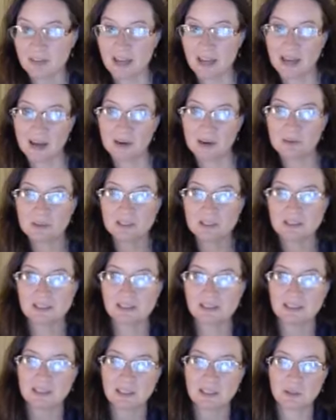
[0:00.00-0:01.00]
how to
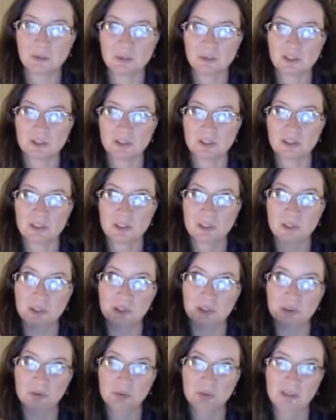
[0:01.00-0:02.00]
distinguish. Do
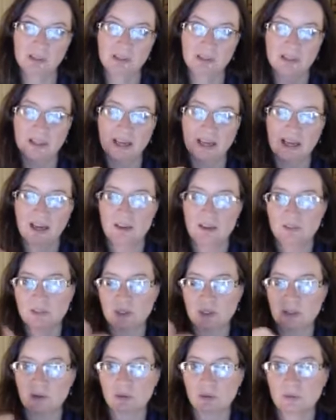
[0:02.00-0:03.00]
you really have to
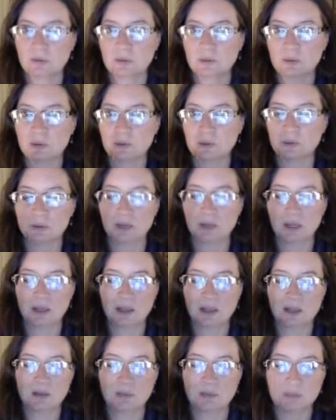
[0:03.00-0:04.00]
go through
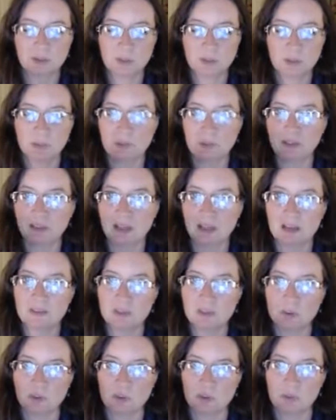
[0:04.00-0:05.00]
multiple
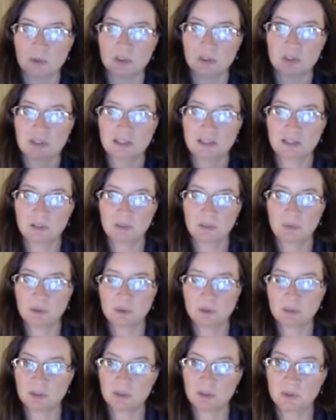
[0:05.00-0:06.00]
lives with a person till
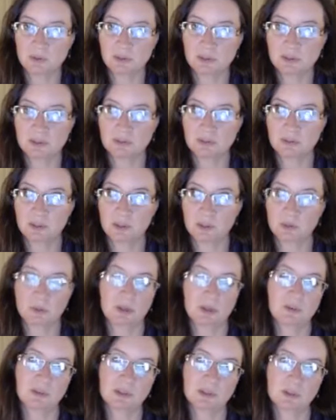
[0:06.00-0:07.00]
both souls learn
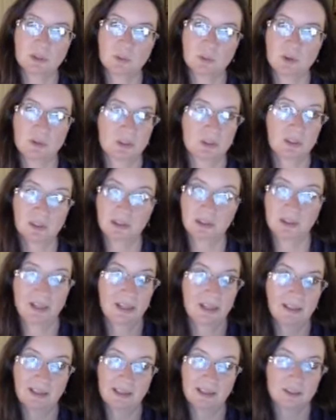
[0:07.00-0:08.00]
whatever they're supposed to learn?
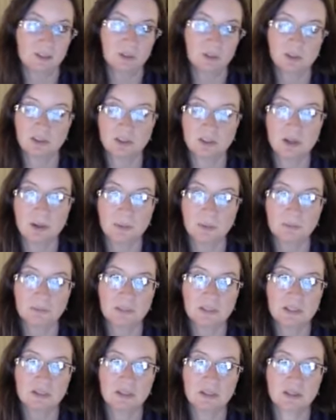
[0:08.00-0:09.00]
And the answer is no.
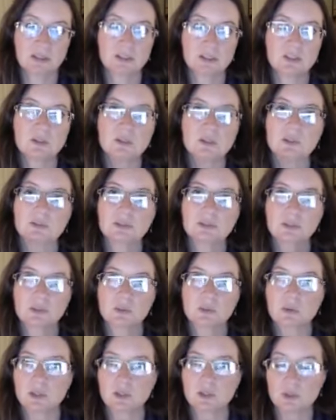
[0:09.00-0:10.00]
As long as you have learned
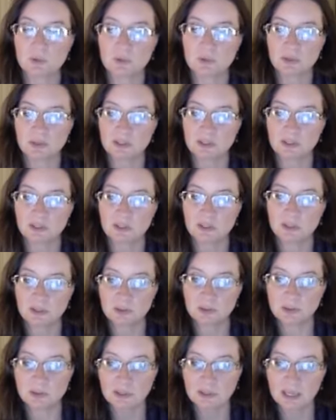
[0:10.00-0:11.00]
what you're supposed to learn, you
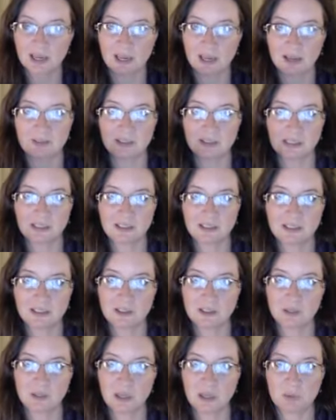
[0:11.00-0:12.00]
do not have to
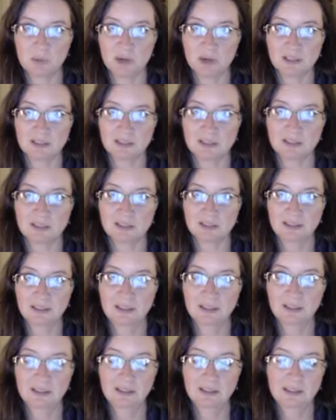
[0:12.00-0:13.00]
continue that process.
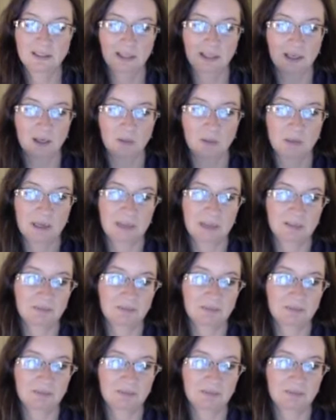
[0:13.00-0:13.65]
And